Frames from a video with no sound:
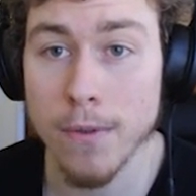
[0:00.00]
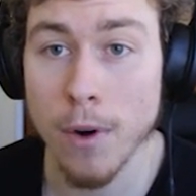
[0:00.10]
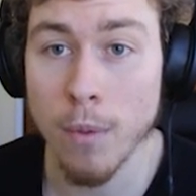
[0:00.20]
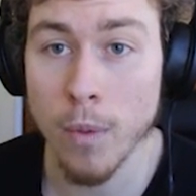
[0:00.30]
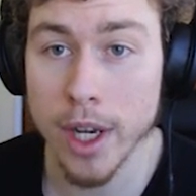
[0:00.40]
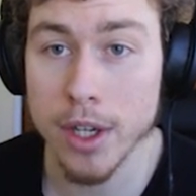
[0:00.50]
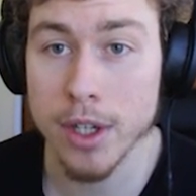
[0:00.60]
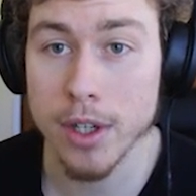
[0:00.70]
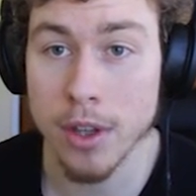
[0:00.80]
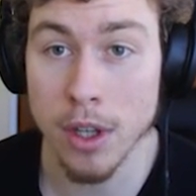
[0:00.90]
from
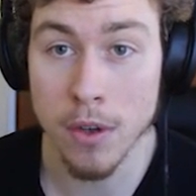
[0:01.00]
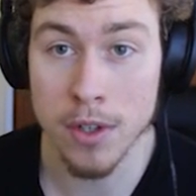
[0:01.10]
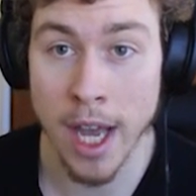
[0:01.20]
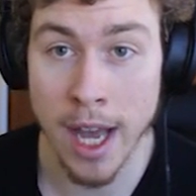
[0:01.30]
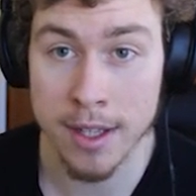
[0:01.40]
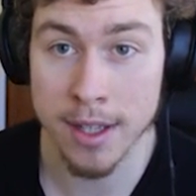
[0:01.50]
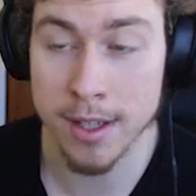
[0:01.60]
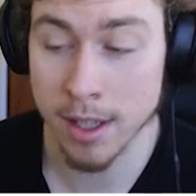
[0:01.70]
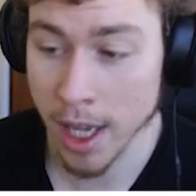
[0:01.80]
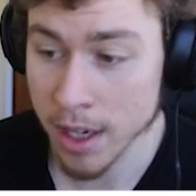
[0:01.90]
which the user has to
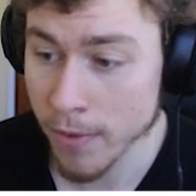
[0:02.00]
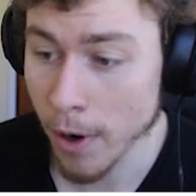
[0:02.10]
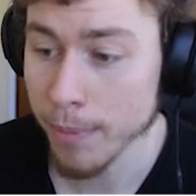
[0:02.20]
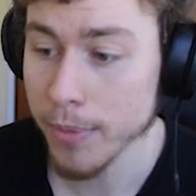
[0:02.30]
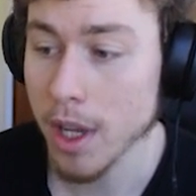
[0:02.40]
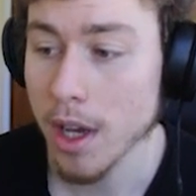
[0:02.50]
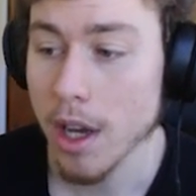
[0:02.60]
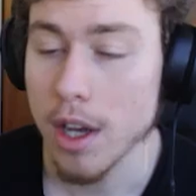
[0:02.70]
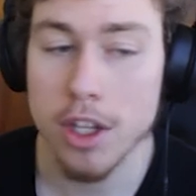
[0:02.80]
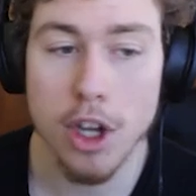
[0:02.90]
select from,
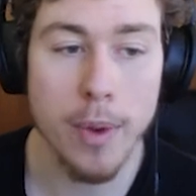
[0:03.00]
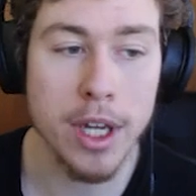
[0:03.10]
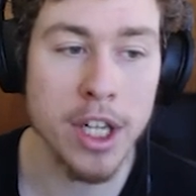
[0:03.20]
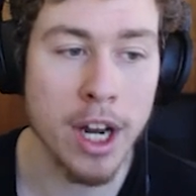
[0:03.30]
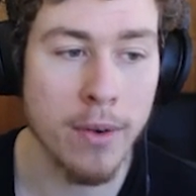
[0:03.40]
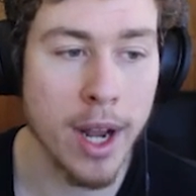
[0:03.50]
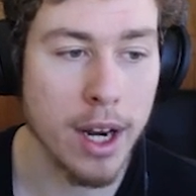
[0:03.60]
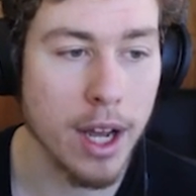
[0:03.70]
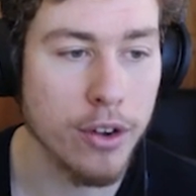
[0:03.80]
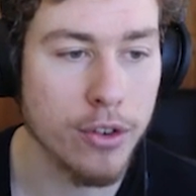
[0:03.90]
so we generate
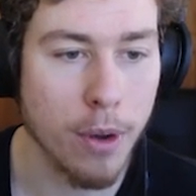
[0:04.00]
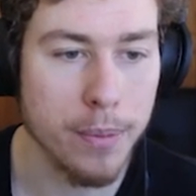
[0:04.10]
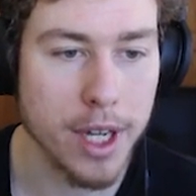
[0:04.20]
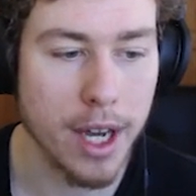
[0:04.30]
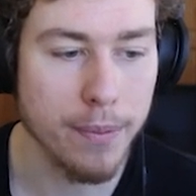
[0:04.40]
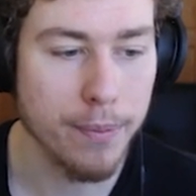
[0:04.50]
a drop-down.